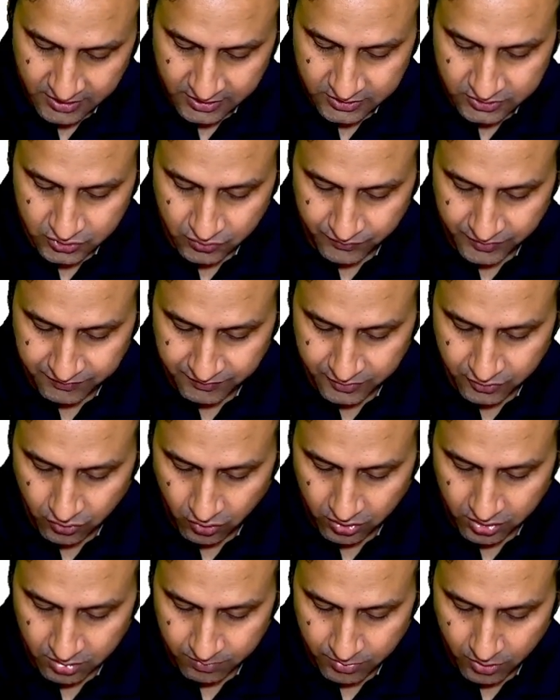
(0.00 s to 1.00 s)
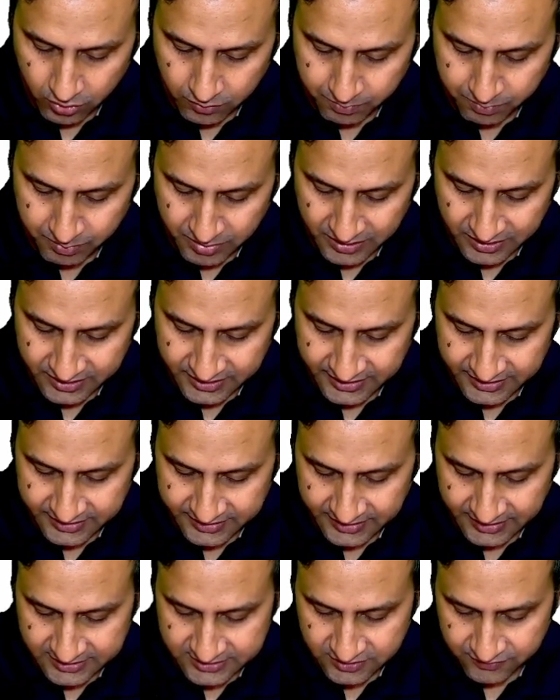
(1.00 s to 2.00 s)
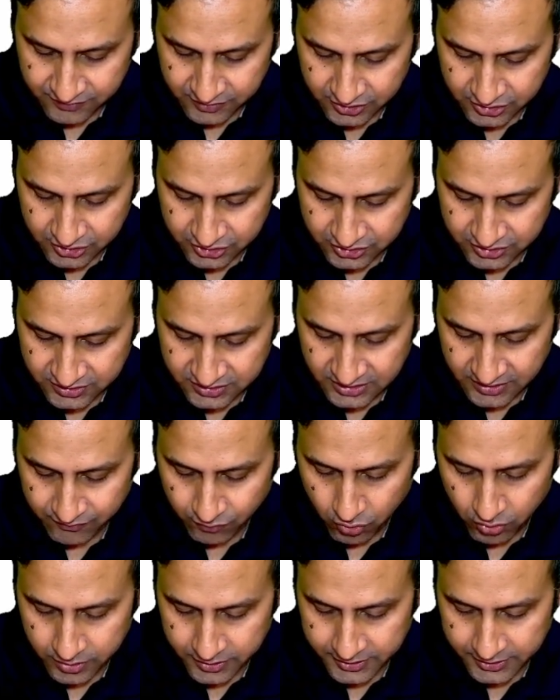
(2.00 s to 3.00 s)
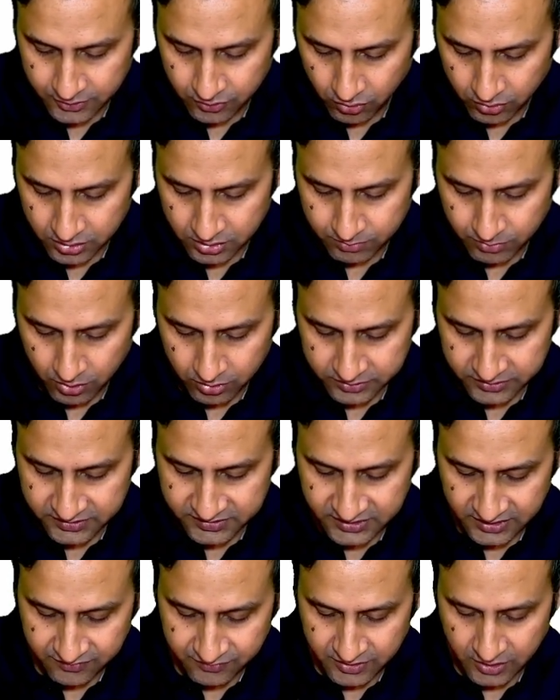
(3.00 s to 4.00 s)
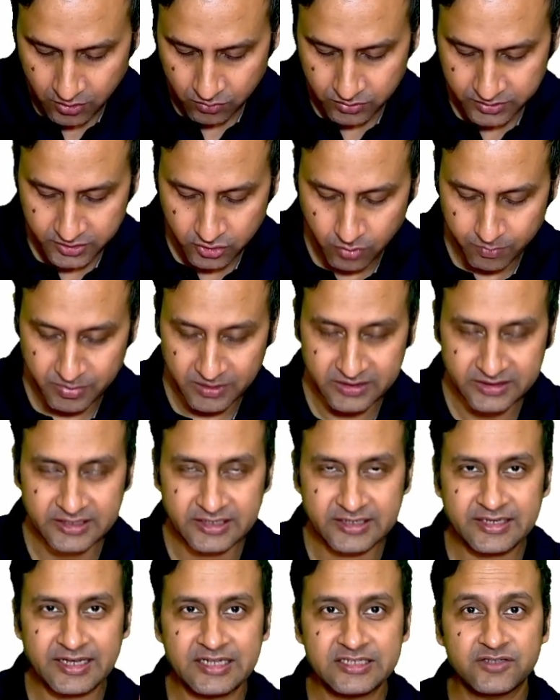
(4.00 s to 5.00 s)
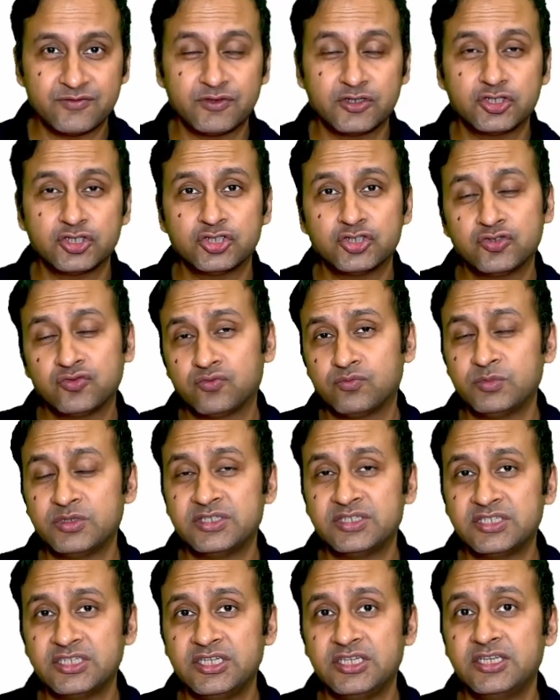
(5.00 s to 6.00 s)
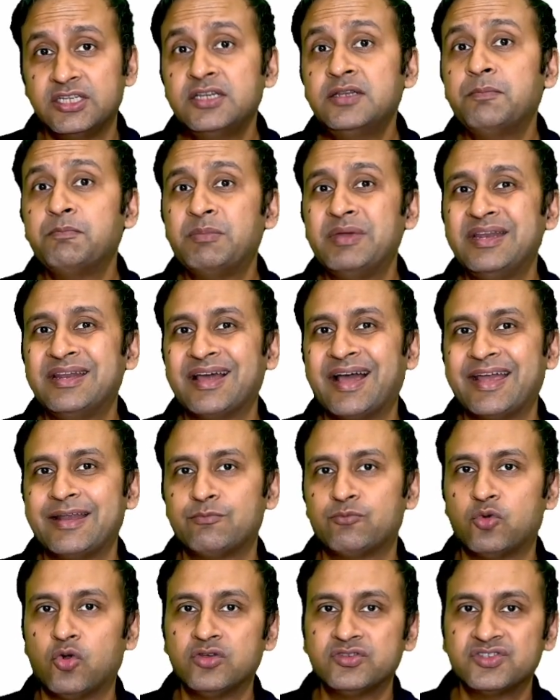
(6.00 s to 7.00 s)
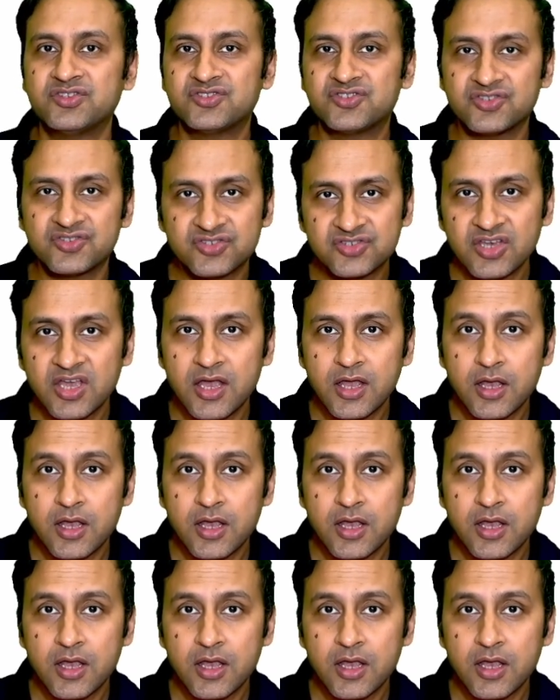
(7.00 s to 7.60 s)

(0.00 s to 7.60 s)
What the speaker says: So when we talk about punctate calcifications, I've already talked about this, that rounded or punctate calcifications will be seen in benign processes.